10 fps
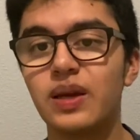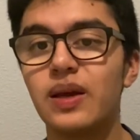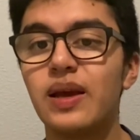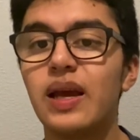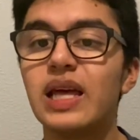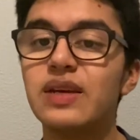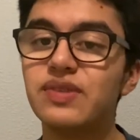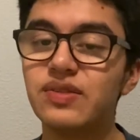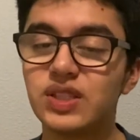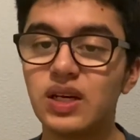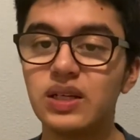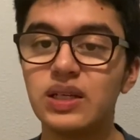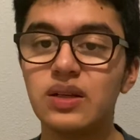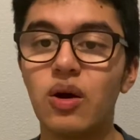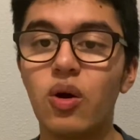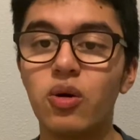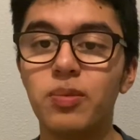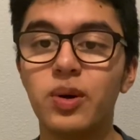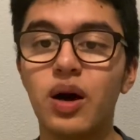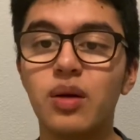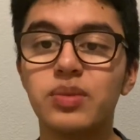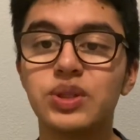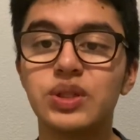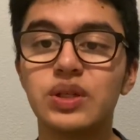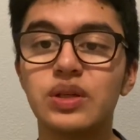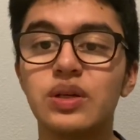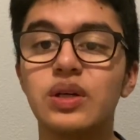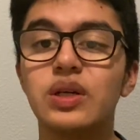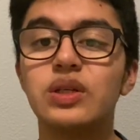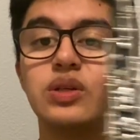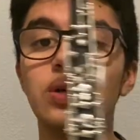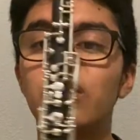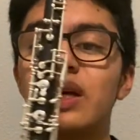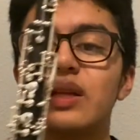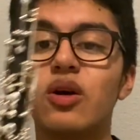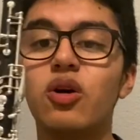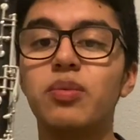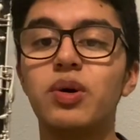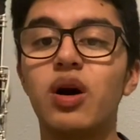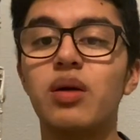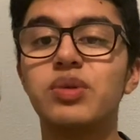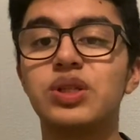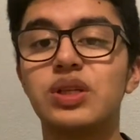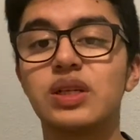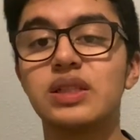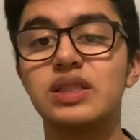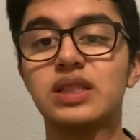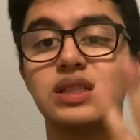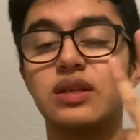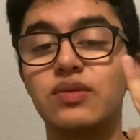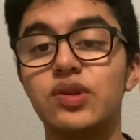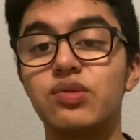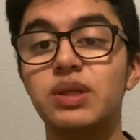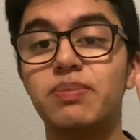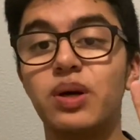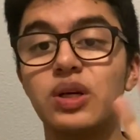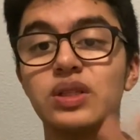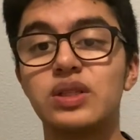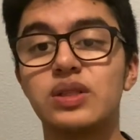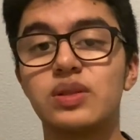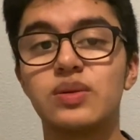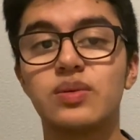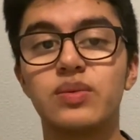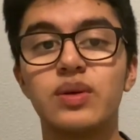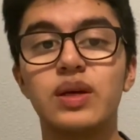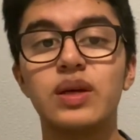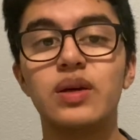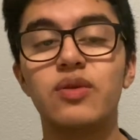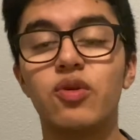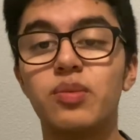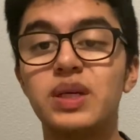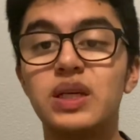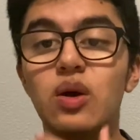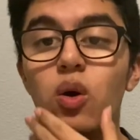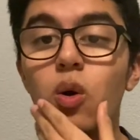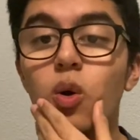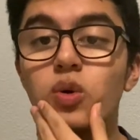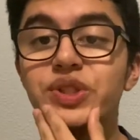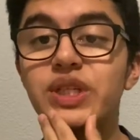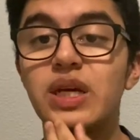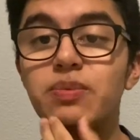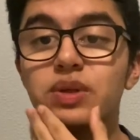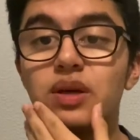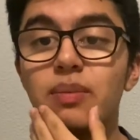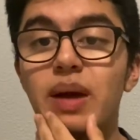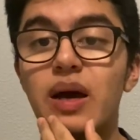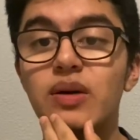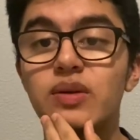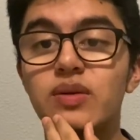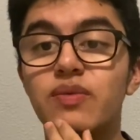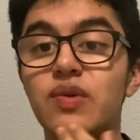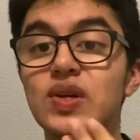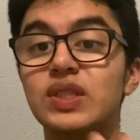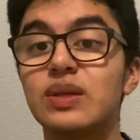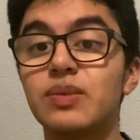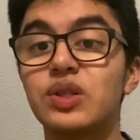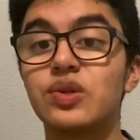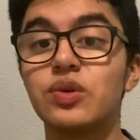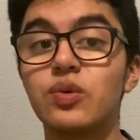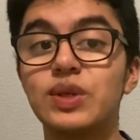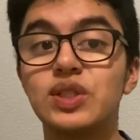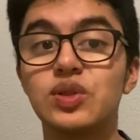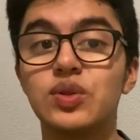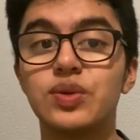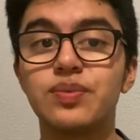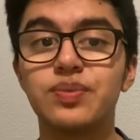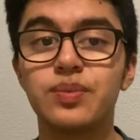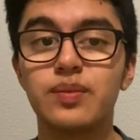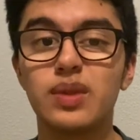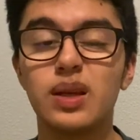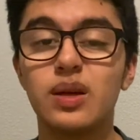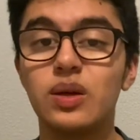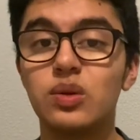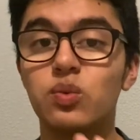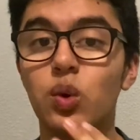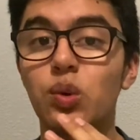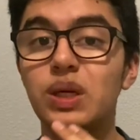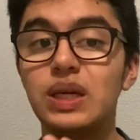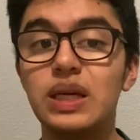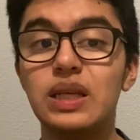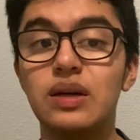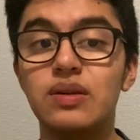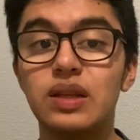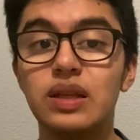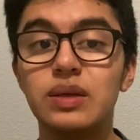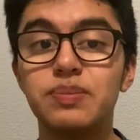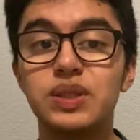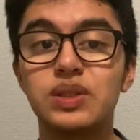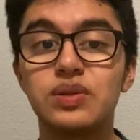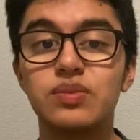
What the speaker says: And if you've studied oboe embouchure, you know that oboe embouchure consists of 3 parts, forming an O shape with our mouth, very similar to a whistle, the rolling in of the lips,